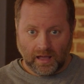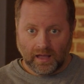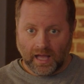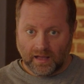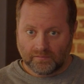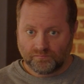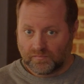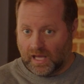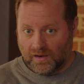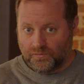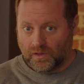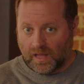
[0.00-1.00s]
I
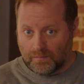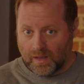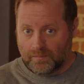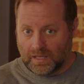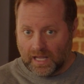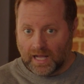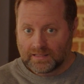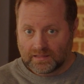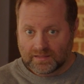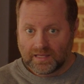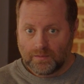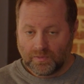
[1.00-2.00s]
kind of feel like maybe God's
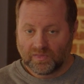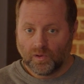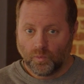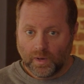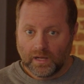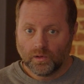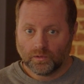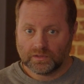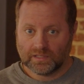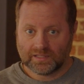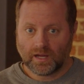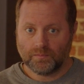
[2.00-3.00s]
asleep at the wheel
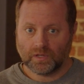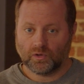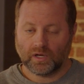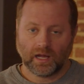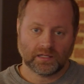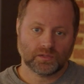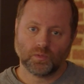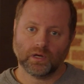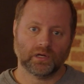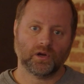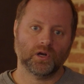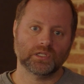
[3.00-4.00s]
to some degree. I just want
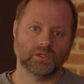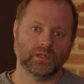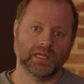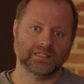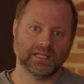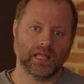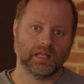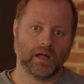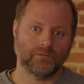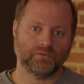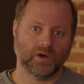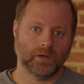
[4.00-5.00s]
to encourage you again, take
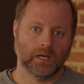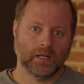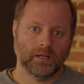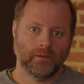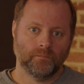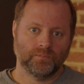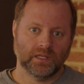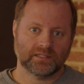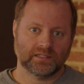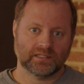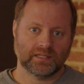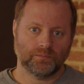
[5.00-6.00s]
comfort this
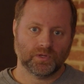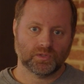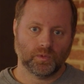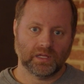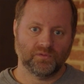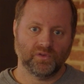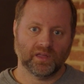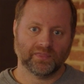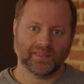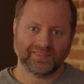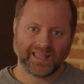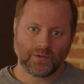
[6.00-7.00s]
December 25th.
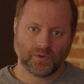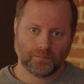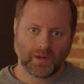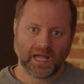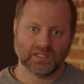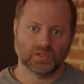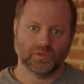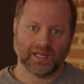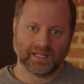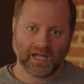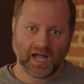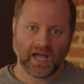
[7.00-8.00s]
Let that remind you
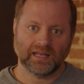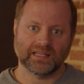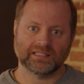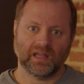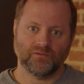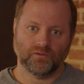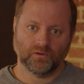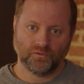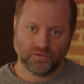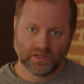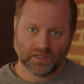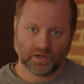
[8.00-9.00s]
that God is a
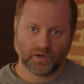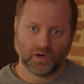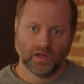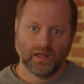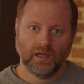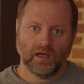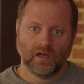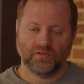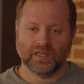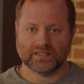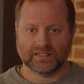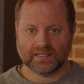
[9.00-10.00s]
fulfiller of
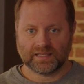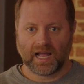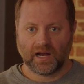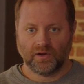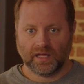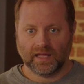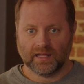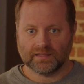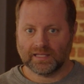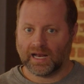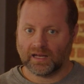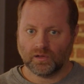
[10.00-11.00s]
his desired
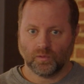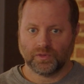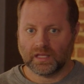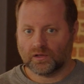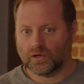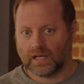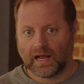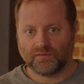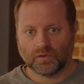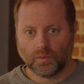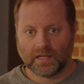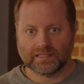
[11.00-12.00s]
ends. And I don't think you're going to have
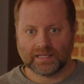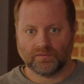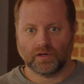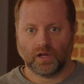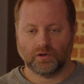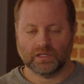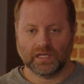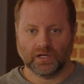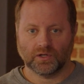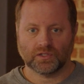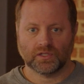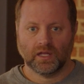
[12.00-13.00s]
to wait 700
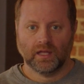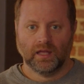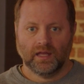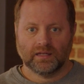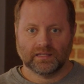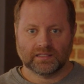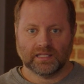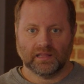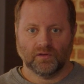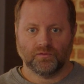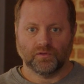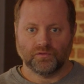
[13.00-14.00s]
years to see
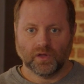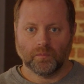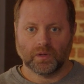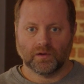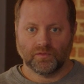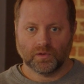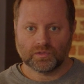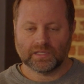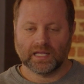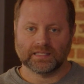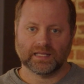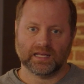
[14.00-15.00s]
the fulfillment of those
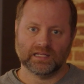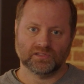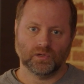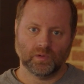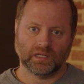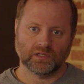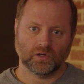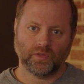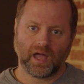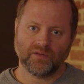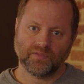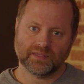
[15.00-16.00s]
things that he's doing in your life.